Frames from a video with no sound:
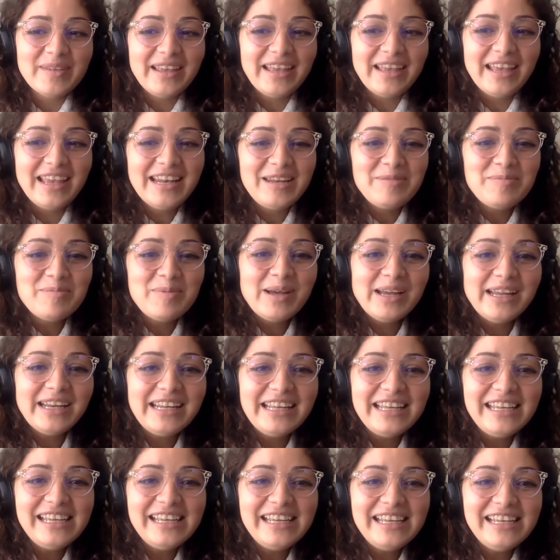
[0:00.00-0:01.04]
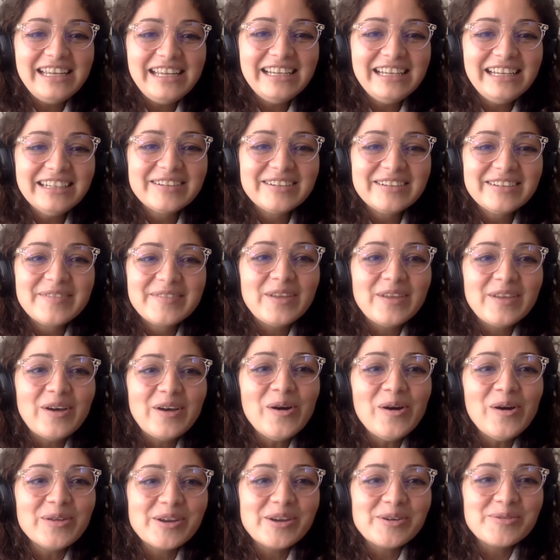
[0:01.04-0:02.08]
Anybody? Oh,
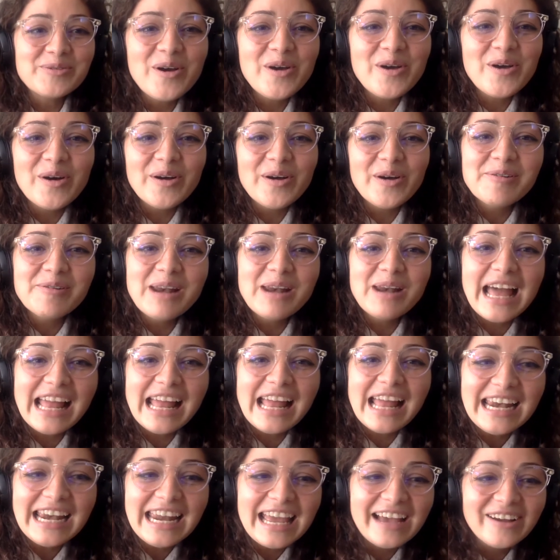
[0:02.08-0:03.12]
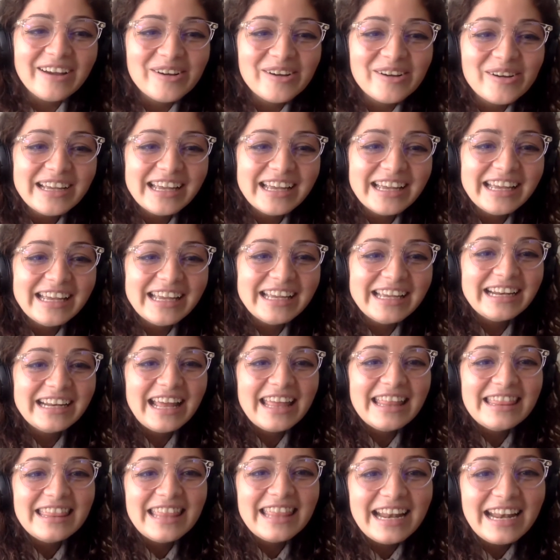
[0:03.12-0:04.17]
there we go, Eulalia, go ahead.
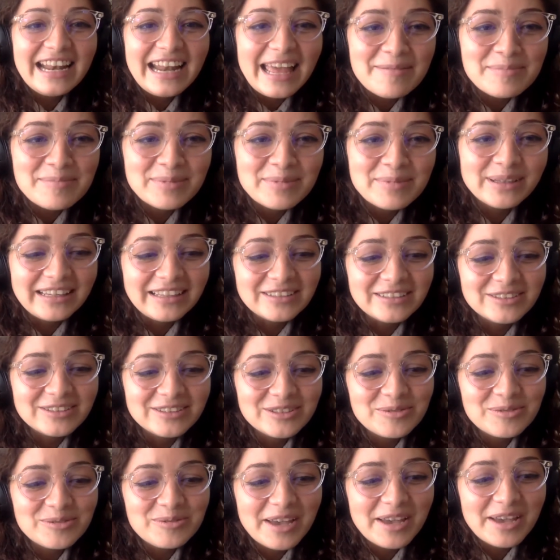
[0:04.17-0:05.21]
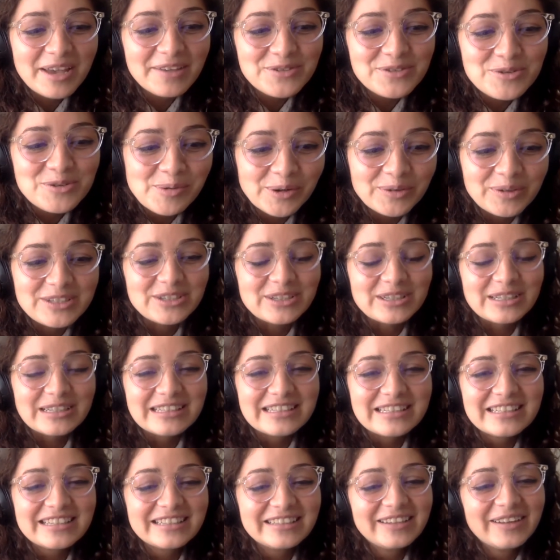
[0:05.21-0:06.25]
And then Emily, so we have two more
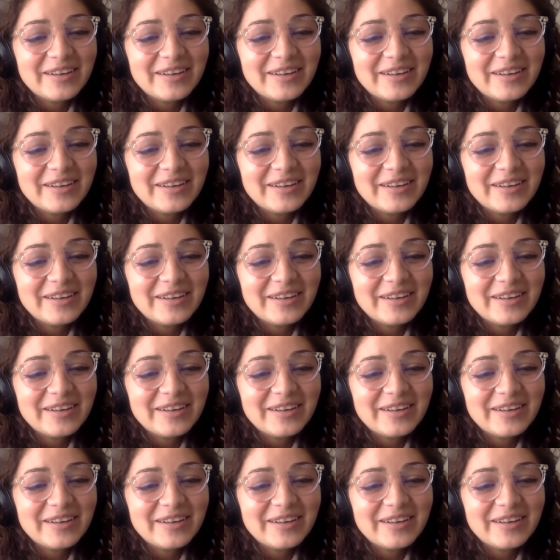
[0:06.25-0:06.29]
questions.